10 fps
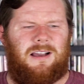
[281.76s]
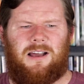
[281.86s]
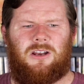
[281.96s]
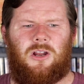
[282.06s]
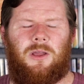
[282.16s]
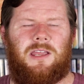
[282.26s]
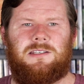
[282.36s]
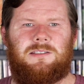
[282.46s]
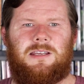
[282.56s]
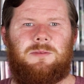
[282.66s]
I don't know, it
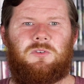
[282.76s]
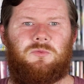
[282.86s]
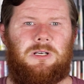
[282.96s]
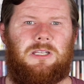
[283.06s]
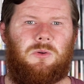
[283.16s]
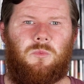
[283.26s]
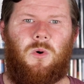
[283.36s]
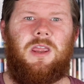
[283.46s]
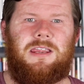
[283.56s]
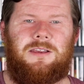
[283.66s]
just seemed really
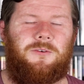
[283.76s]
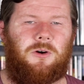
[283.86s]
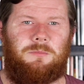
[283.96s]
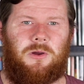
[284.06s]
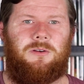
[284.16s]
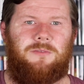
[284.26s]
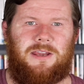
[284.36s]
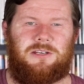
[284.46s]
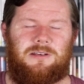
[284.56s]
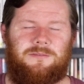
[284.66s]
weak for a
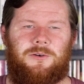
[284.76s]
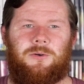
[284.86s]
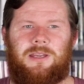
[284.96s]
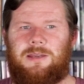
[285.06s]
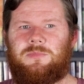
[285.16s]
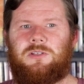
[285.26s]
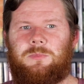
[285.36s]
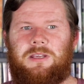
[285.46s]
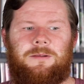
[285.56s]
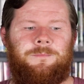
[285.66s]
motivation for him to
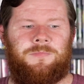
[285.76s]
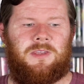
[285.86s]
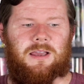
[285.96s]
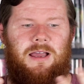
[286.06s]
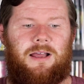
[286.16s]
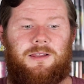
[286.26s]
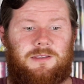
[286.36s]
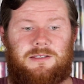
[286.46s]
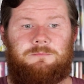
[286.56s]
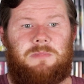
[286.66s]
be uh,
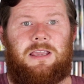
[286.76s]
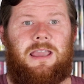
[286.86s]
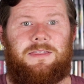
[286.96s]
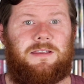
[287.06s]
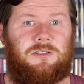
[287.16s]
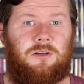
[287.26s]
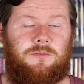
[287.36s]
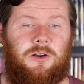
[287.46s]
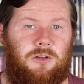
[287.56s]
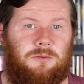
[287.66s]
this meerkat that's not a
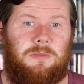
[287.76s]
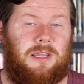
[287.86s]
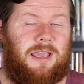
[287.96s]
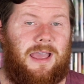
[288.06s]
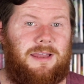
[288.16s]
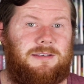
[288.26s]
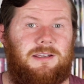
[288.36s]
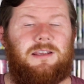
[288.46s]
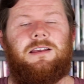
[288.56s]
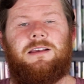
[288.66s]
very good meerkat.
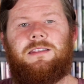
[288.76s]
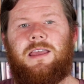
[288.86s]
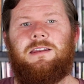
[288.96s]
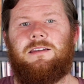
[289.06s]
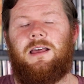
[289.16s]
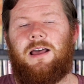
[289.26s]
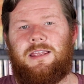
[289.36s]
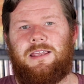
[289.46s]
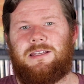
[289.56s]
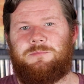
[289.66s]
Then uh,
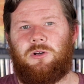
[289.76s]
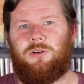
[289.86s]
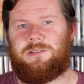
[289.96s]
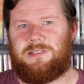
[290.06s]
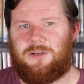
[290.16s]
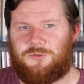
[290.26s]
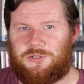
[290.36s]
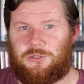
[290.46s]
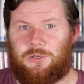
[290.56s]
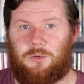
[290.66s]
he gets put on sentry
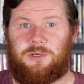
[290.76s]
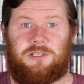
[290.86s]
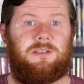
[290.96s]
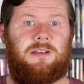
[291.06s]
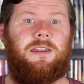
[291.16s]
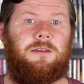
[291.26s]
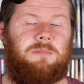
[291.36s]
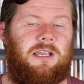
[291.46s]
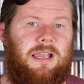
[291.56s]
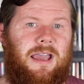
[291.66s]
duty, which is another
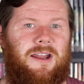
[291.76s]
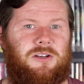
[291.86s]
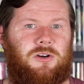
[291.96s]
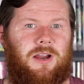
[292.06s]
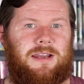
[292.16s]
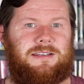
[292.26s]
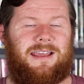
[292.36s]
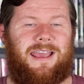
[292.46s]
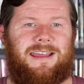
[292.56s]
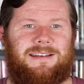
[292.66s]
meerkat trait,
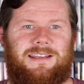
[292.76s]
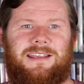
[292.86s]
and